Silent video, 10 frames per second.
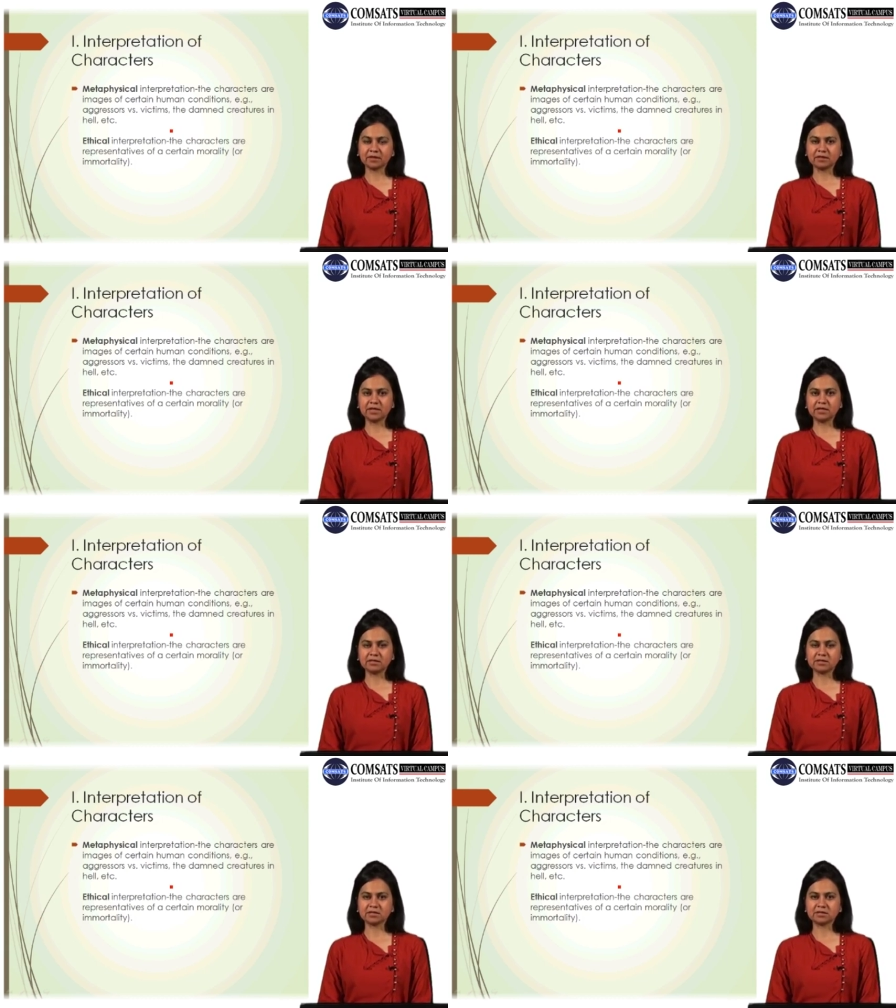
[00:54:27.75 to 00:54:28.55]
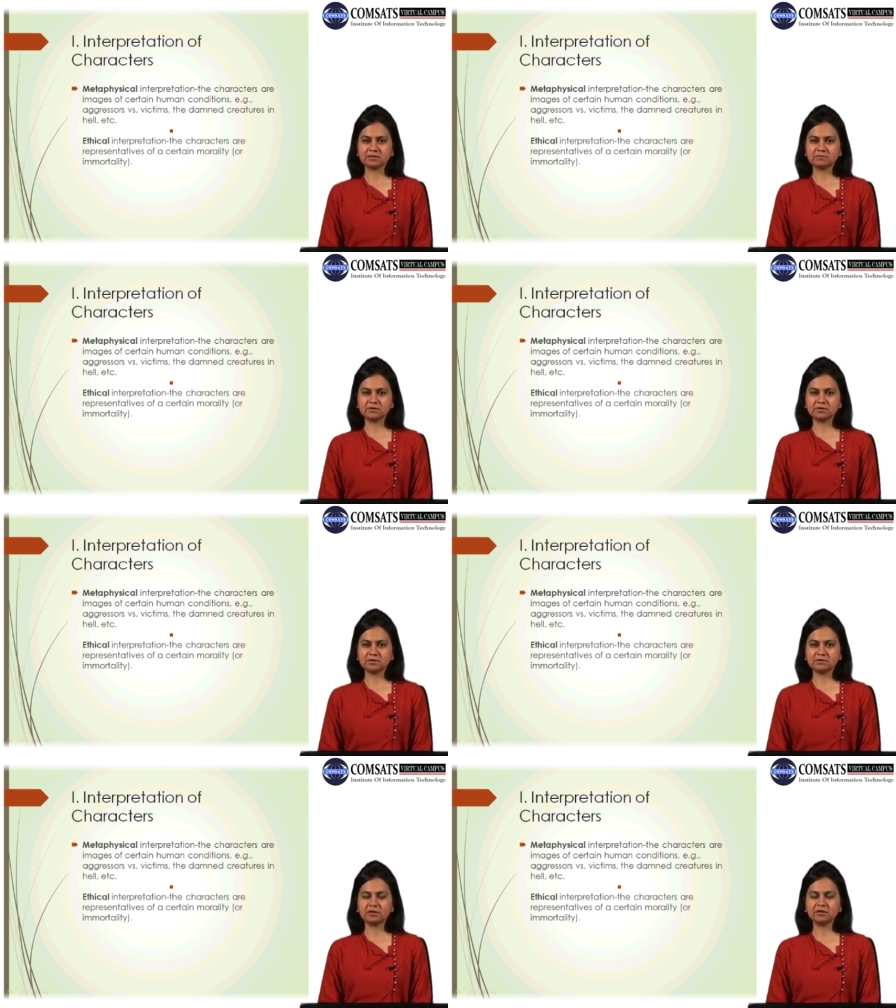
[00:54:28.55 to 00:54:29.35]

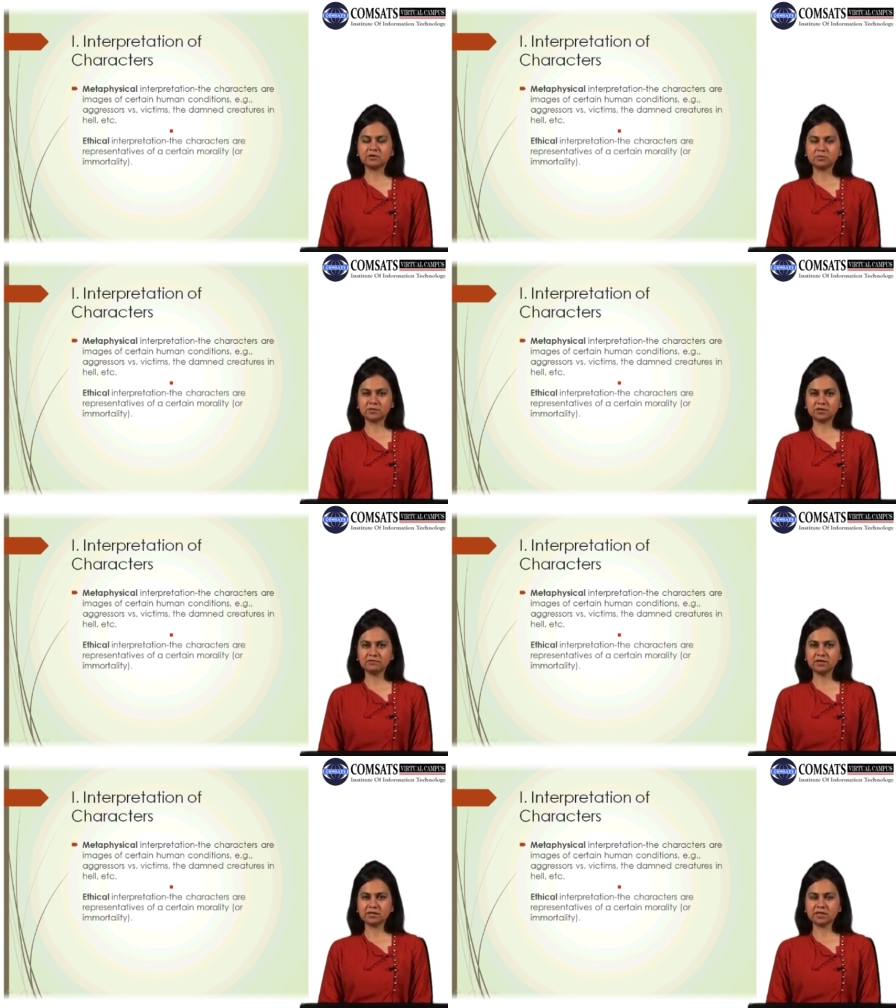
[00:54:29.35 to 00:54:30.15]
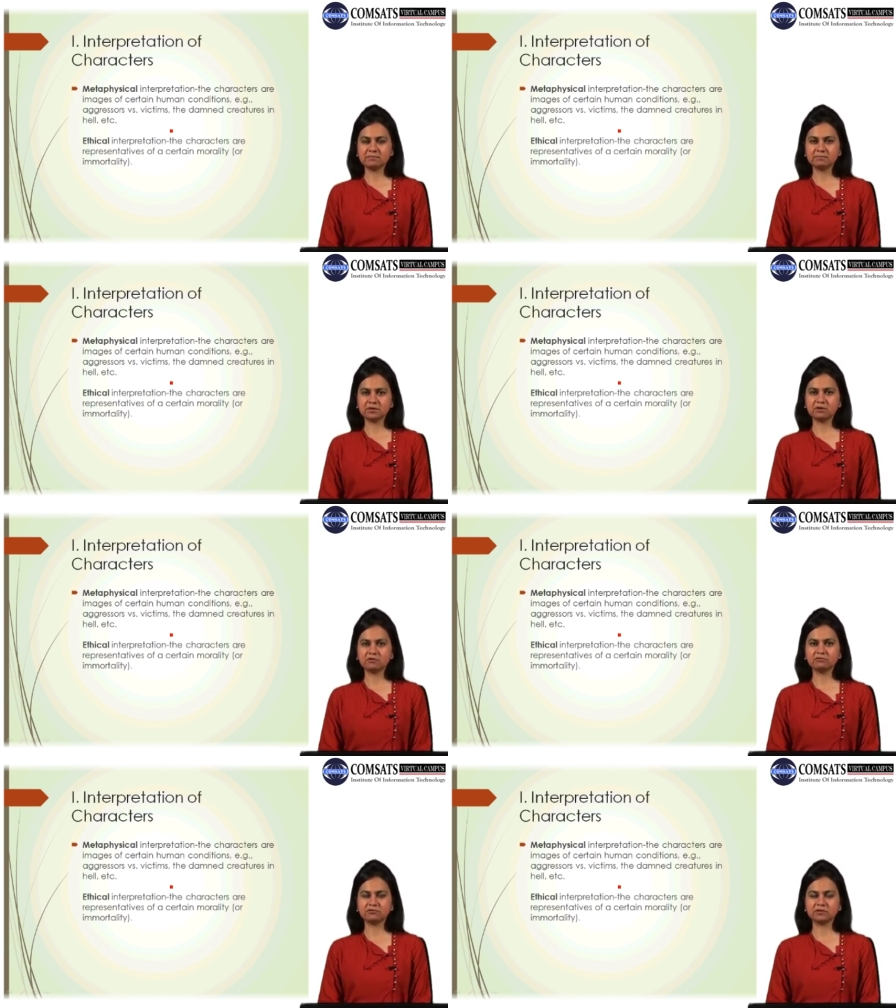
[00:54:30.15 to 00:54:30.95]
observe the example
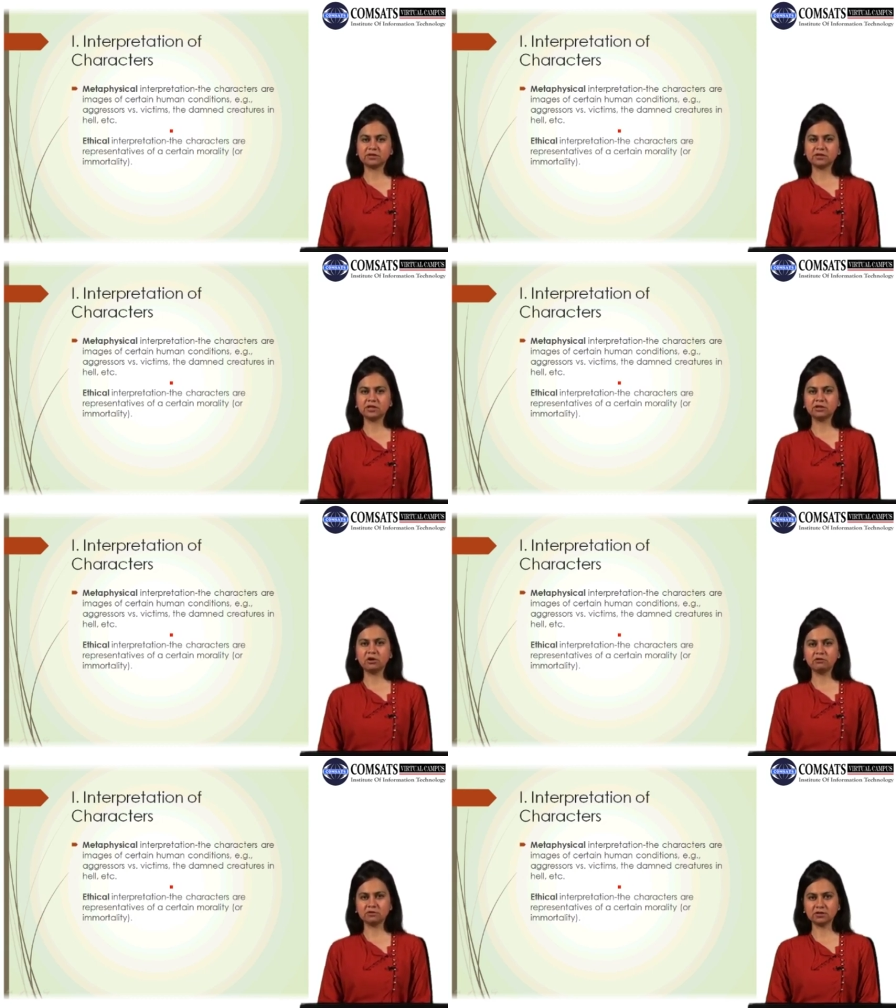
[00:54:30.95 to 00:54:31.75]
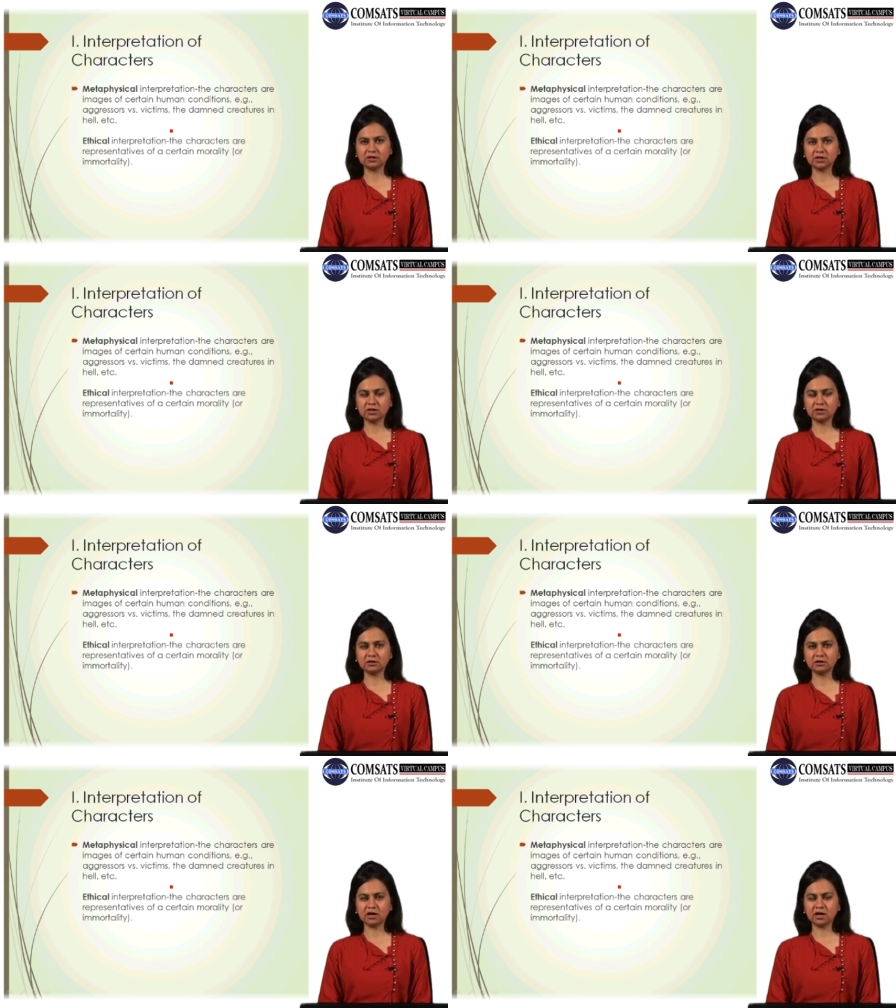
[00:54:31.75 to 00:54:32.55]
of the novel
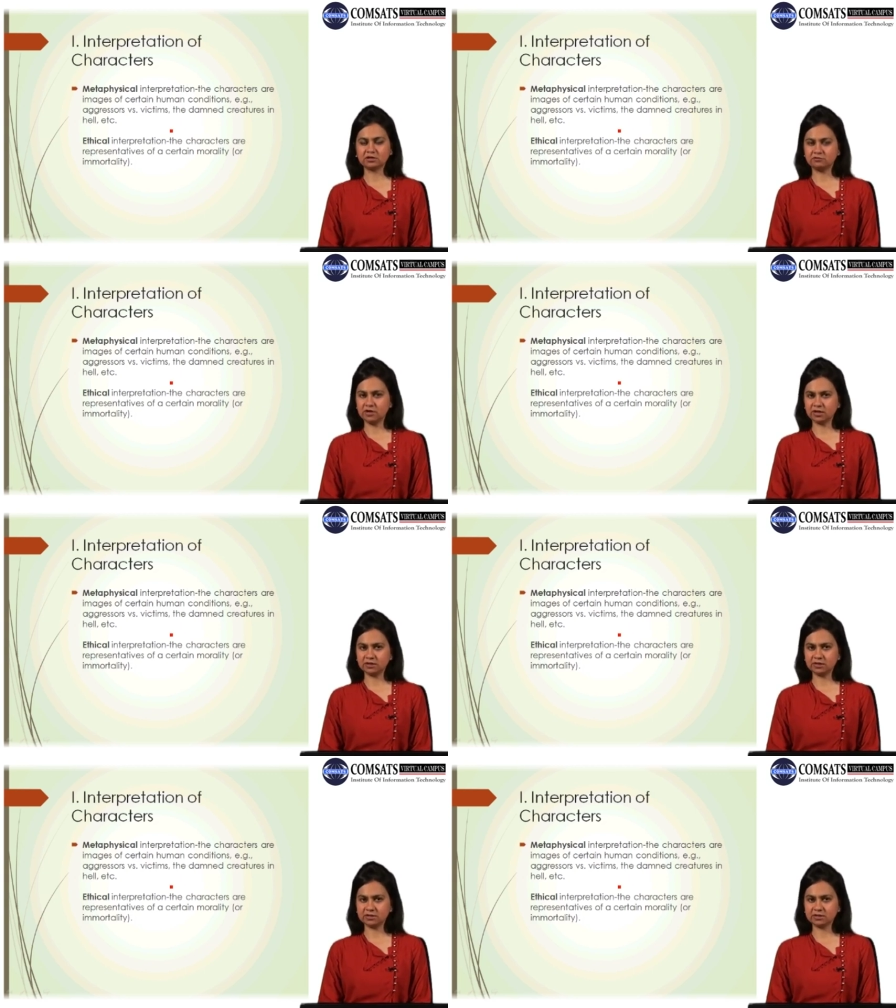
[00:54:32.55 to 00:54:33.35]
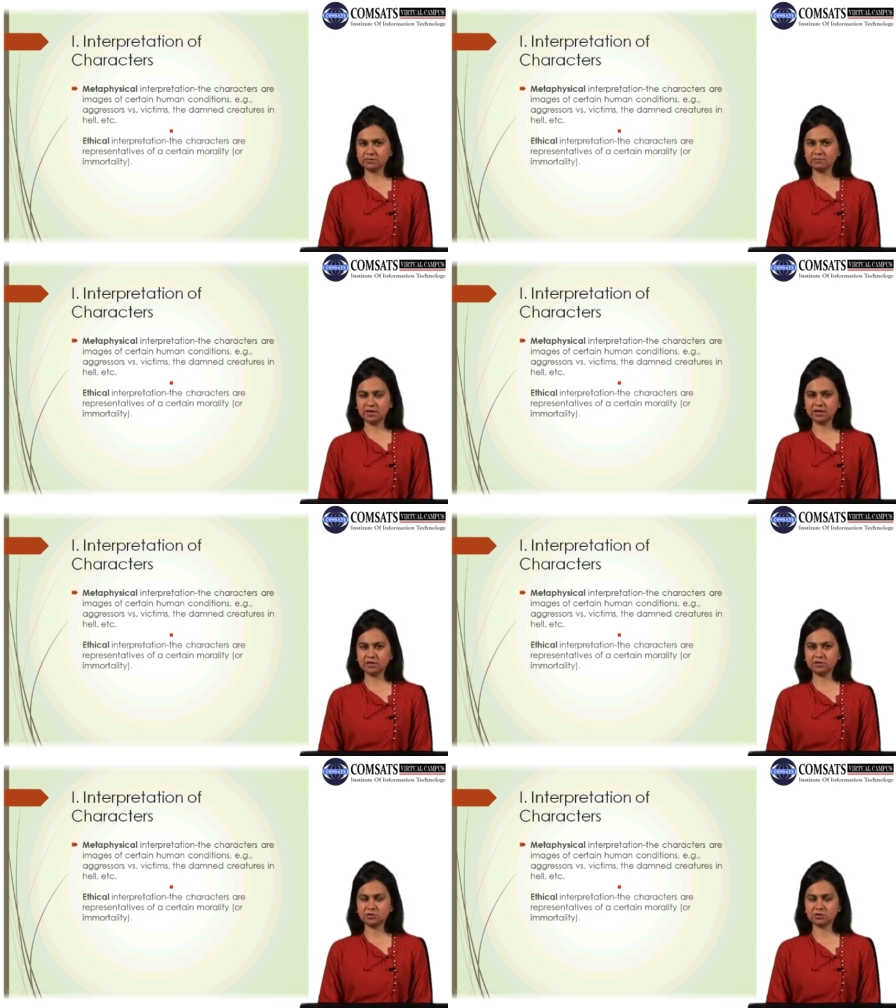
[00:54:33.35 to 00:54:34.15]
Heart of Darkness
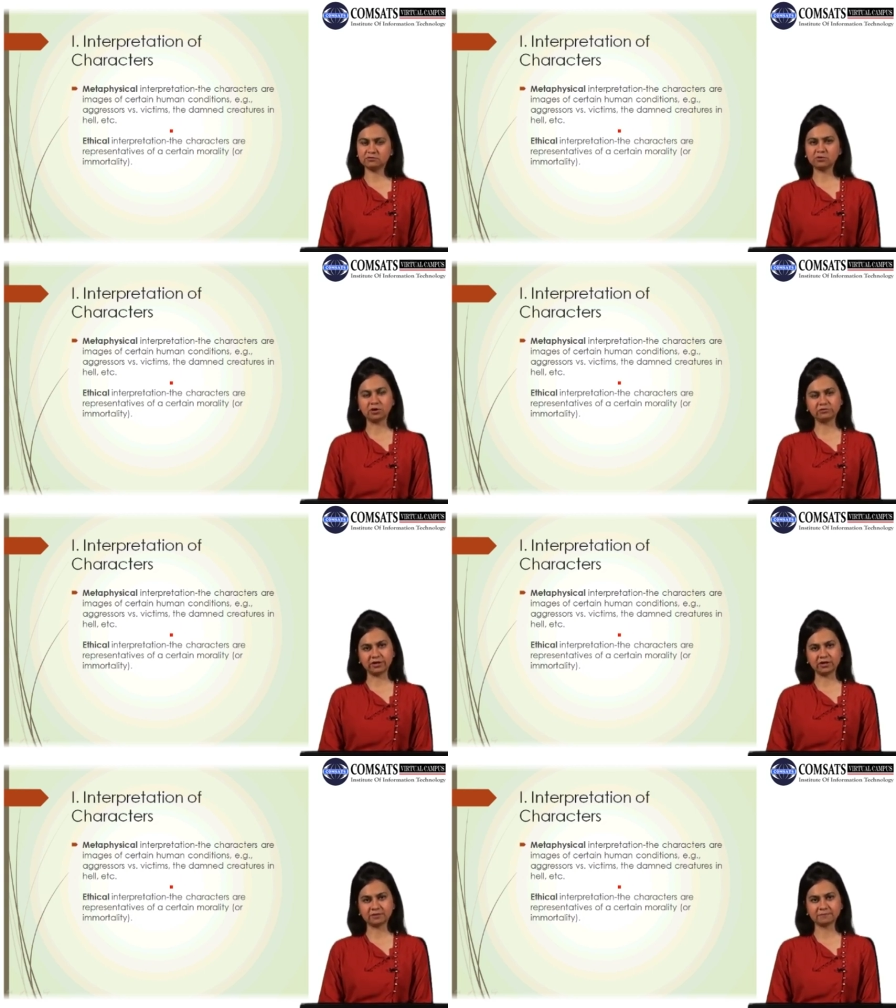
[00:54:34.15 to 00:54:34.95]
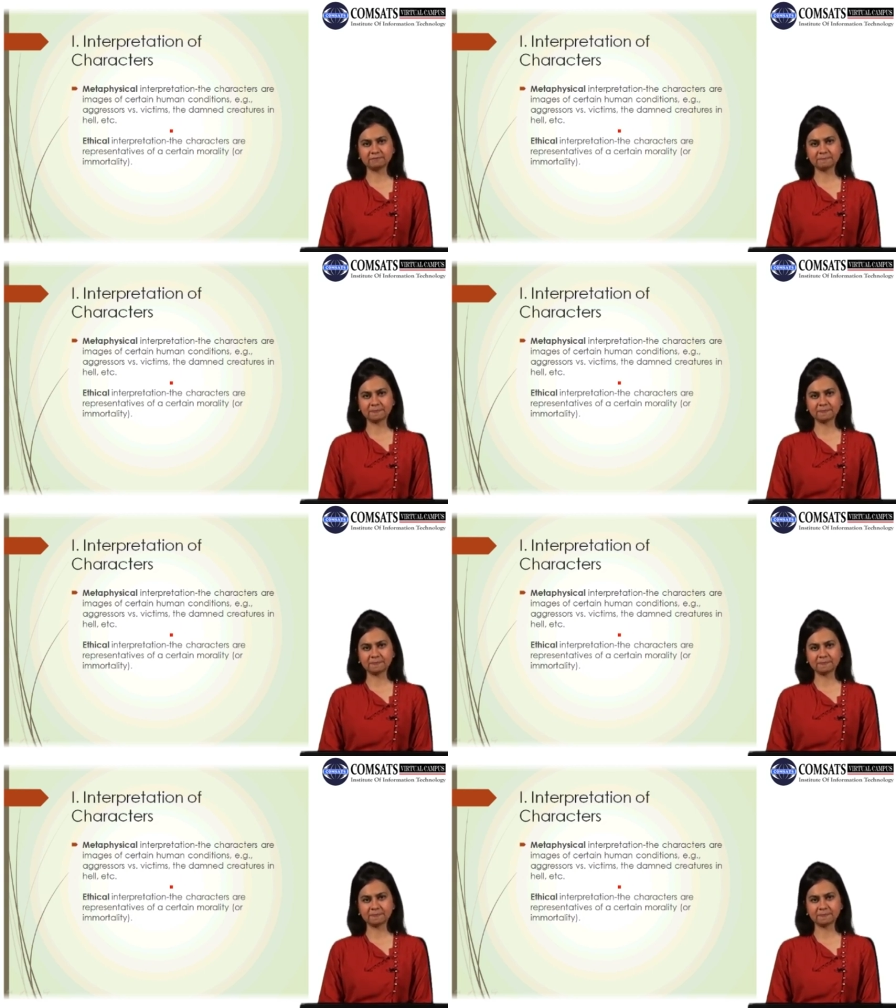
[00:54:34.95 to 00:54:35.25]
by Joseph Conrad.